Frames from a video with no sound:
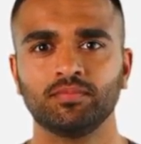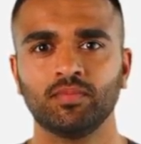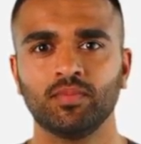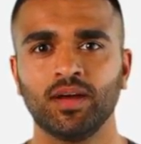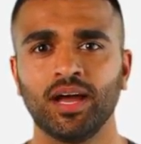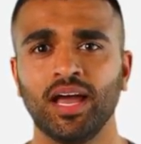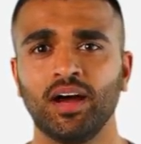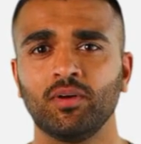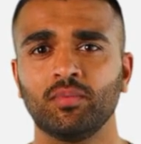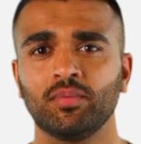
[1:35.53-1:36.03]

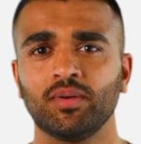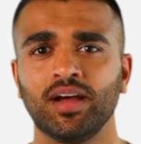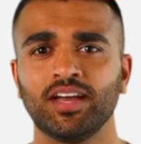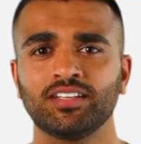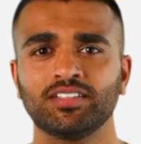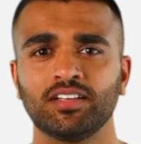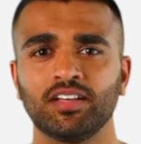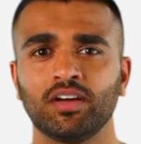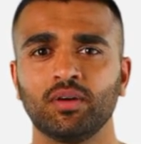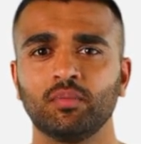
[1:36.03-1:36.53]
Now, place
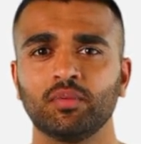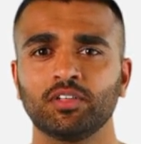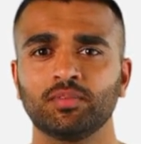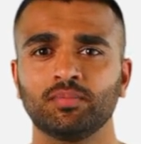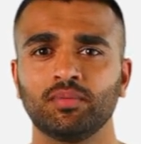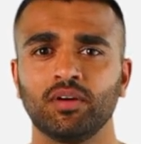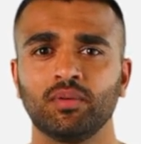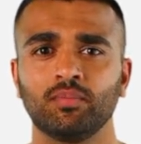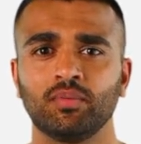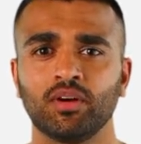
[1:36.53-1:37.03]
the lower
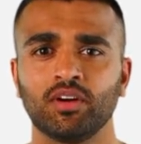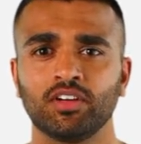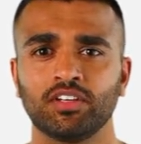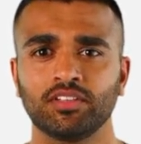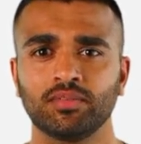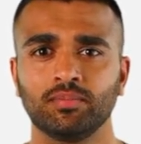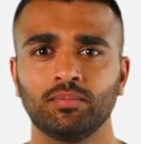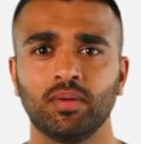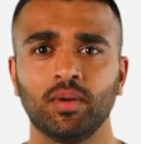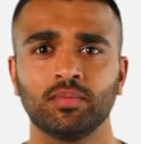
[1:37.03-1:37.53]
spring
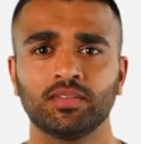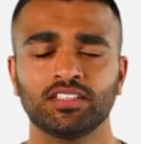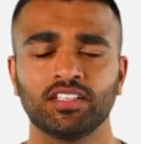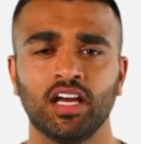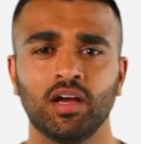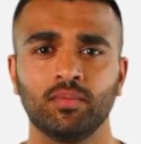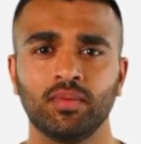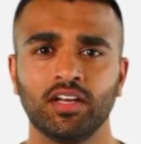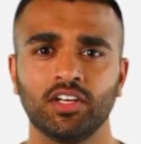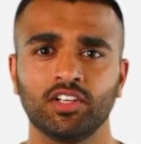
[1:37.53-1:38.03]
perch, bump
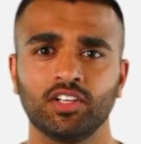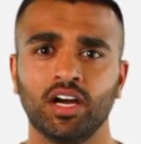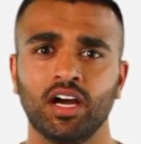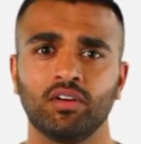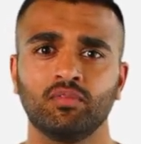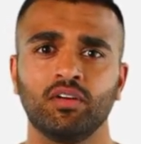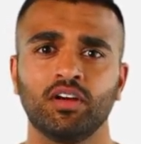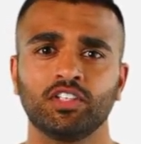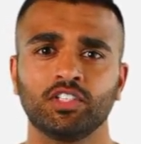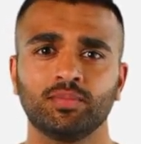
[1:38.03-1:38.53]
stop, and shock
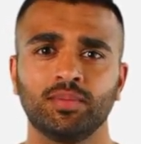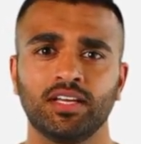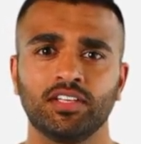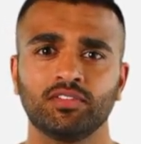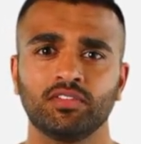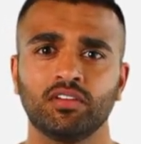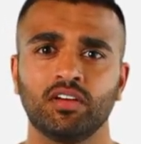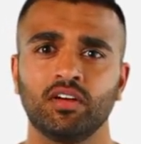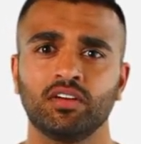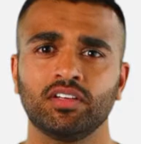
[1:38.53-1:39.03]
rod
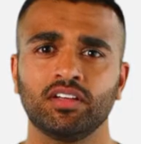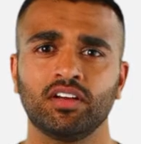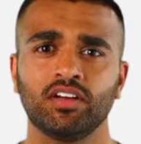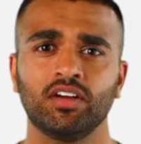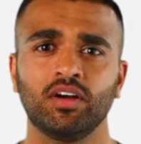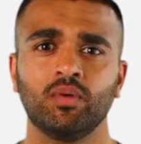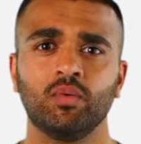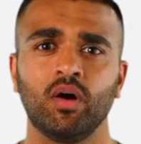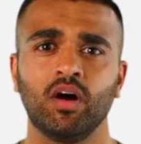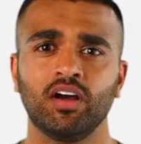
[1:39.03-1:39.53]
spacer onto the
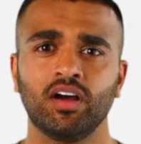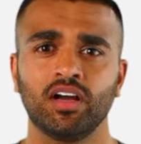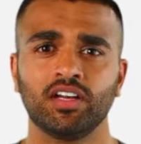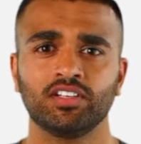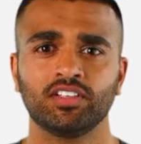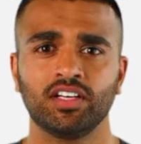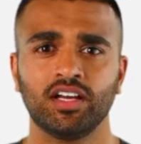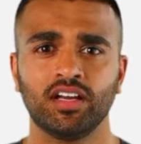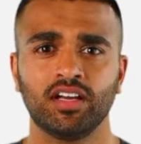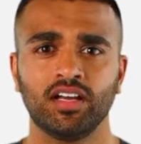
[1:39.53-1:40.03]
new Arnott
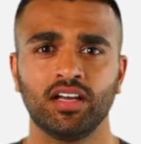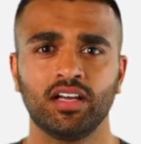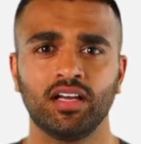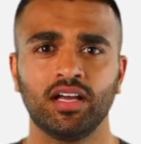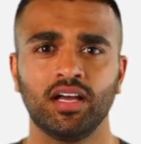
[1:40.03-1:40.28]
shock.